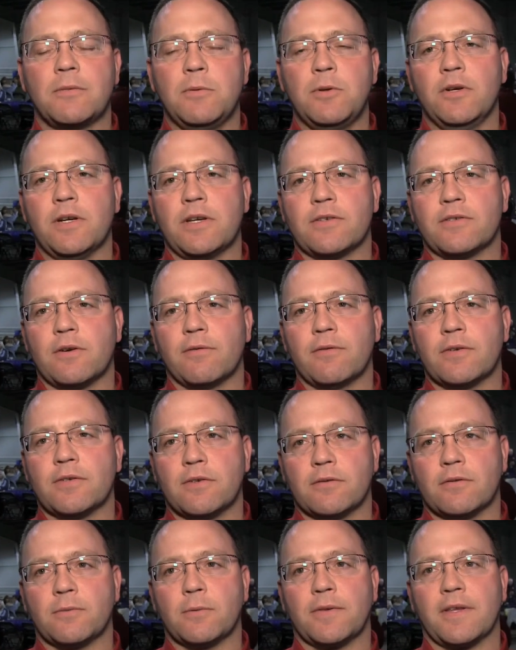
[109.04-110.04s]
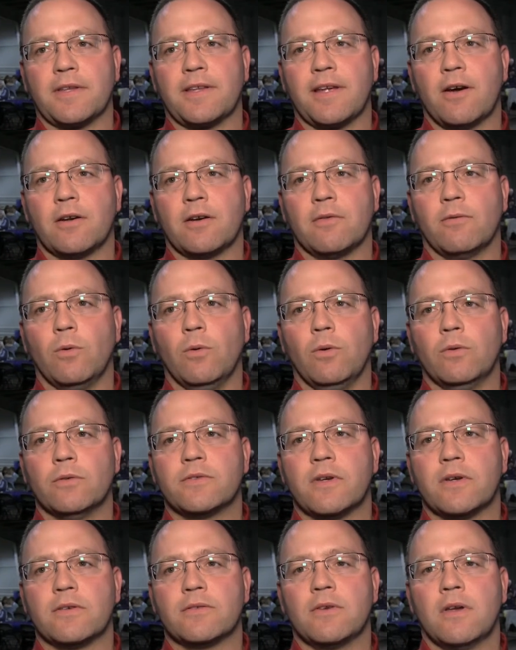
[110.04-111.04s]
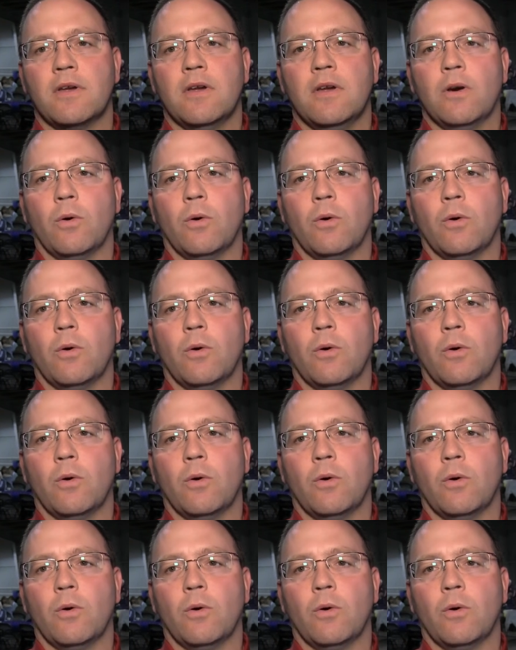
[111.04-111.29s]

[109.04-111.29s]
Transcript: Community services with the town of Olds has